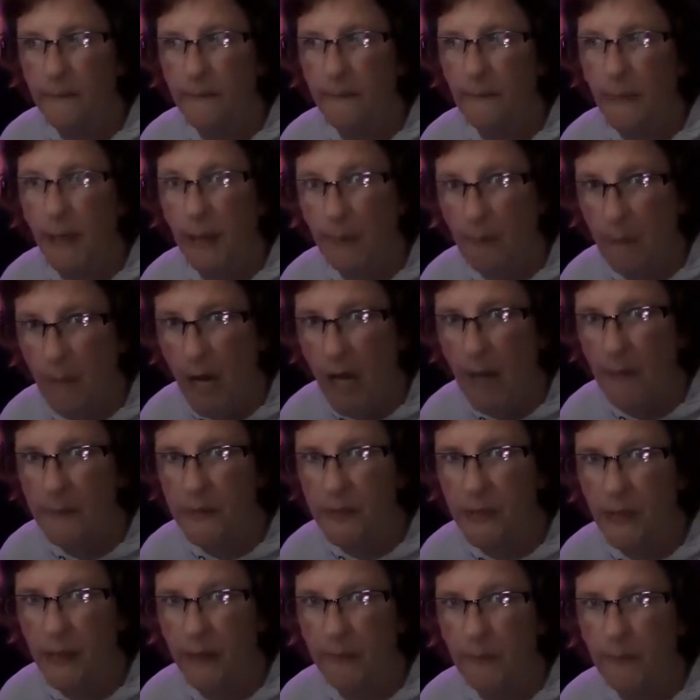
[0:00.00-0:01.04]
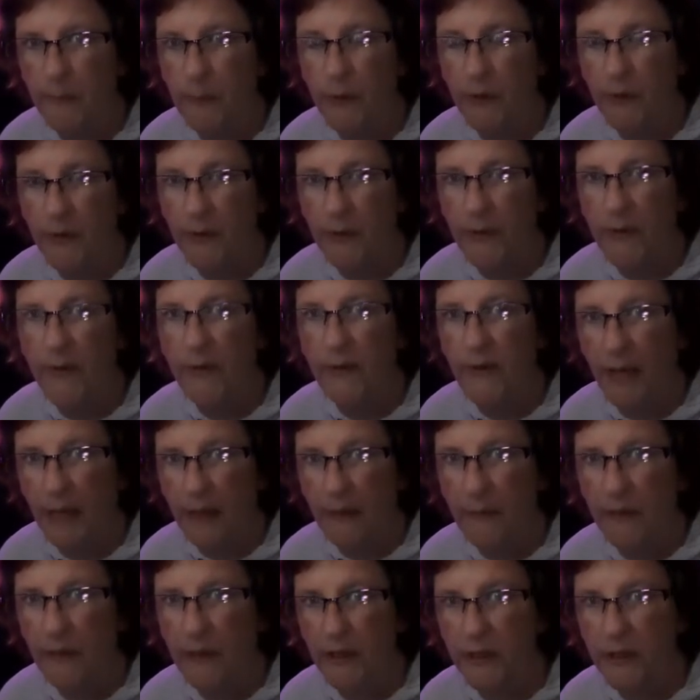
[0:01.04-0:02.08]
my mom's had both her
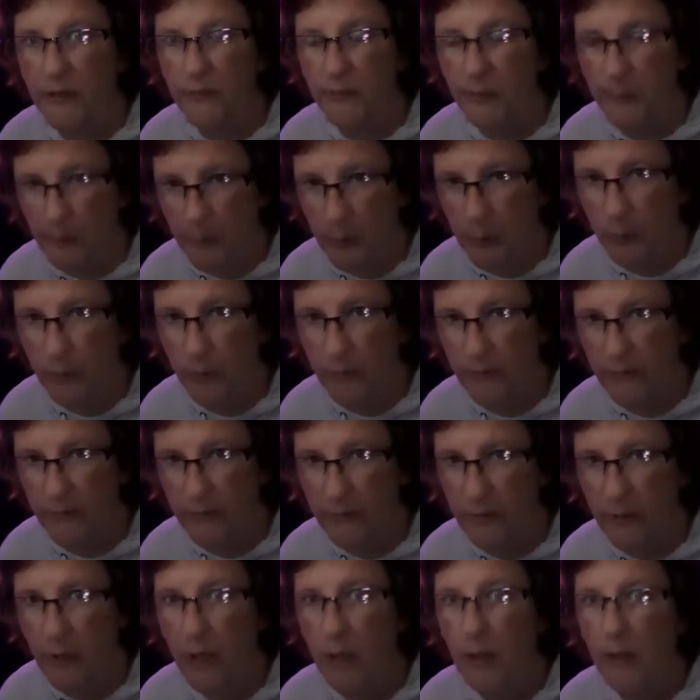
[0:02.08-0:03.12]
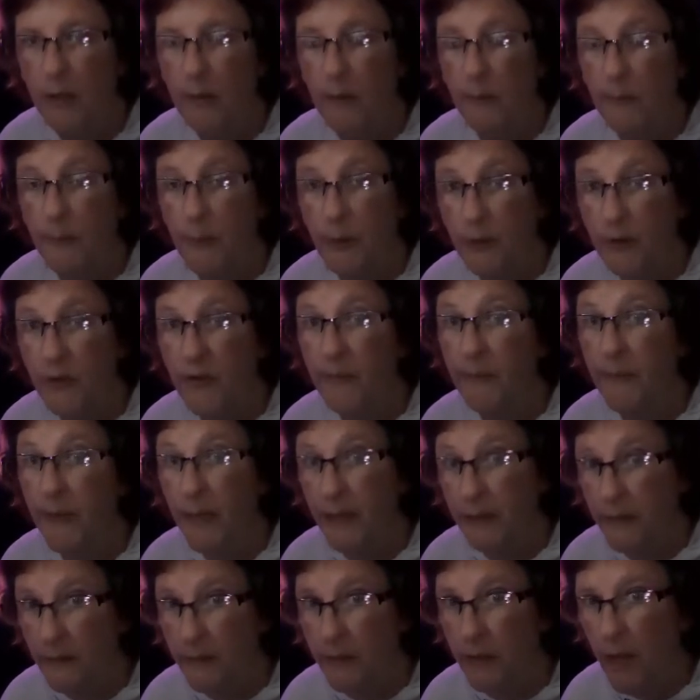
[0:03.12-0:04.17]
thyroids removed, both
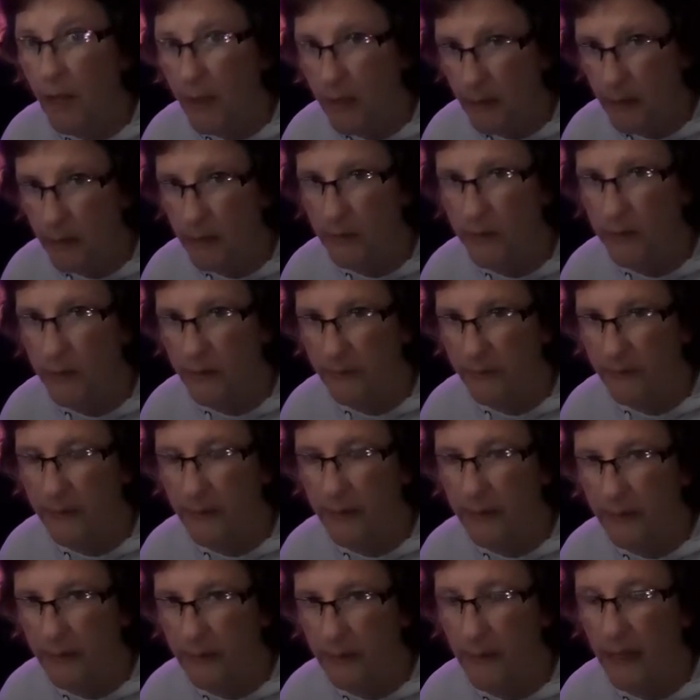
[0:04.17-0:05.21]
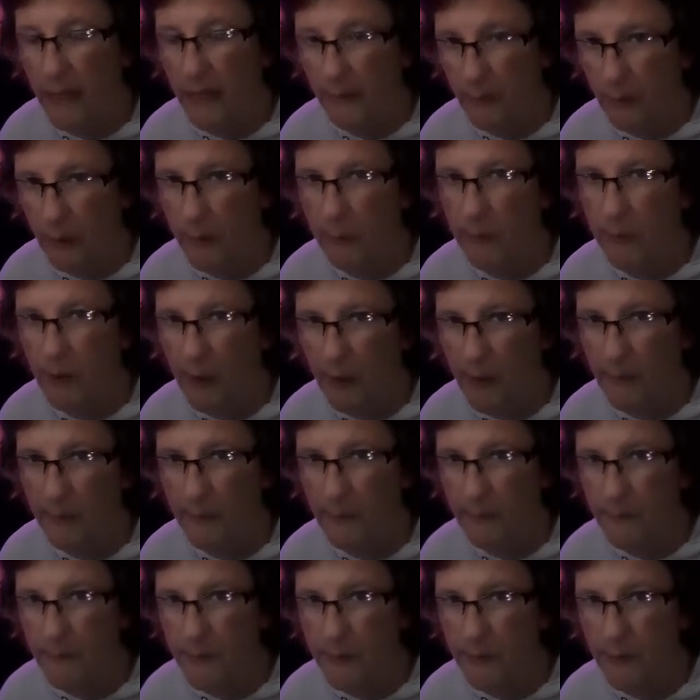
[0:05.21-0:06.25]
my daughters have had thyroid
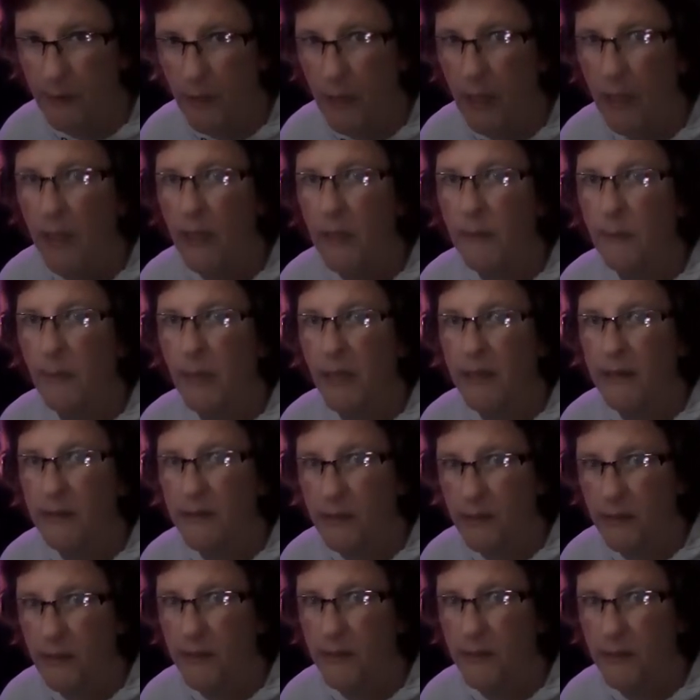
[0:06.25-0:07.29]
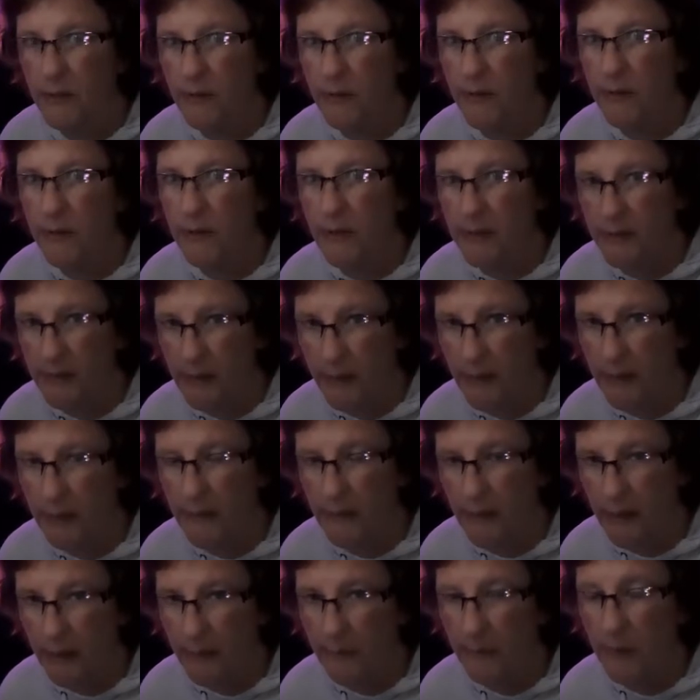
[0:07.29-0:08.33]
problems, my sister has had
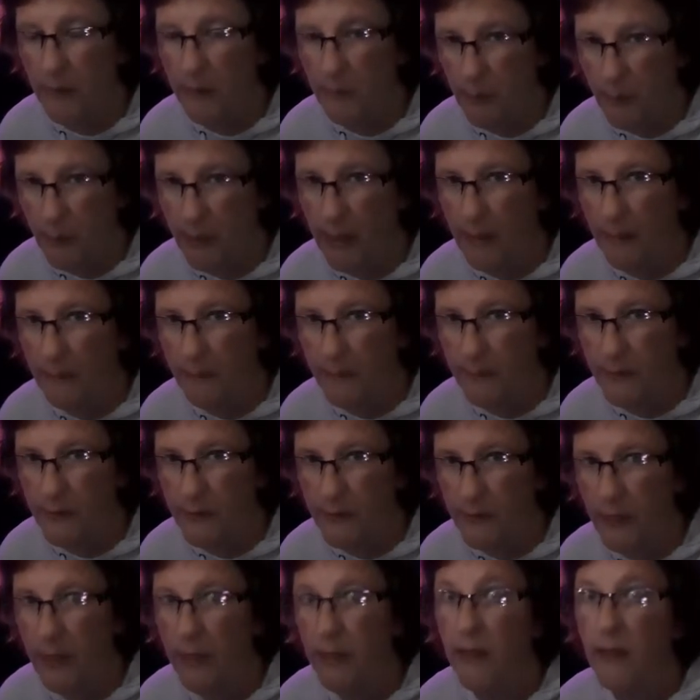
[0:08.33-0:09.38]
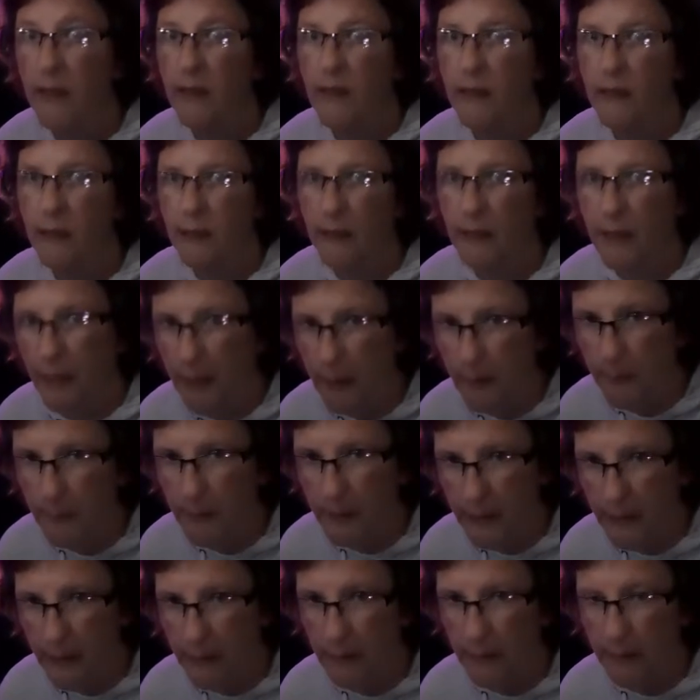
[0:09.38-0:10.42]
thyroid problems, now
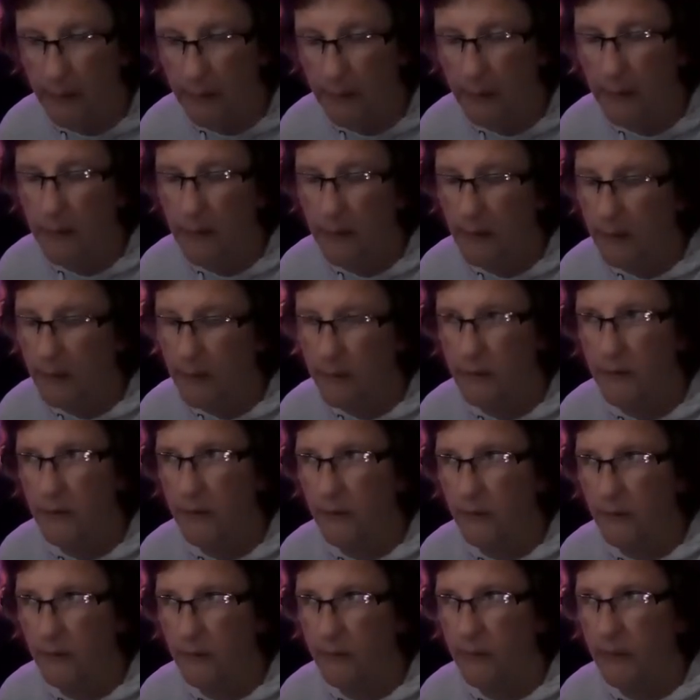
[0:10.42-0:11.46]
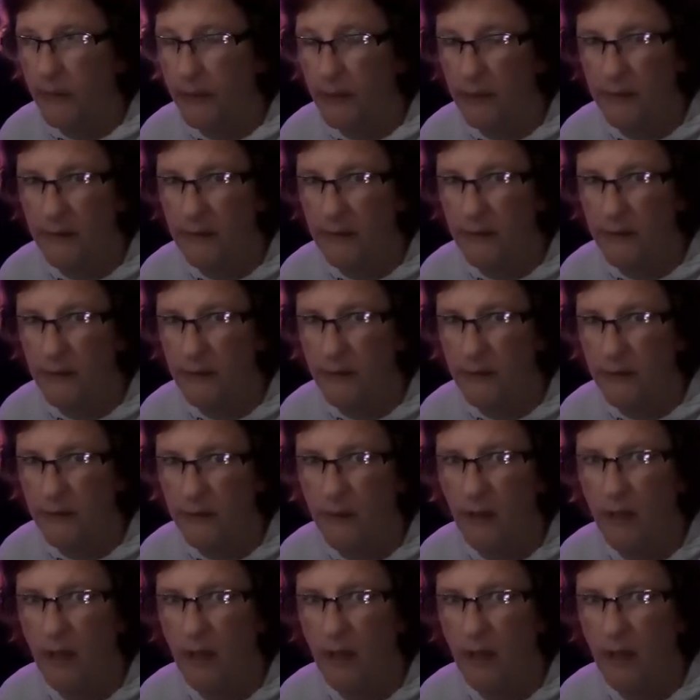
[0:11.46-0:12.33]
me. So I guess it's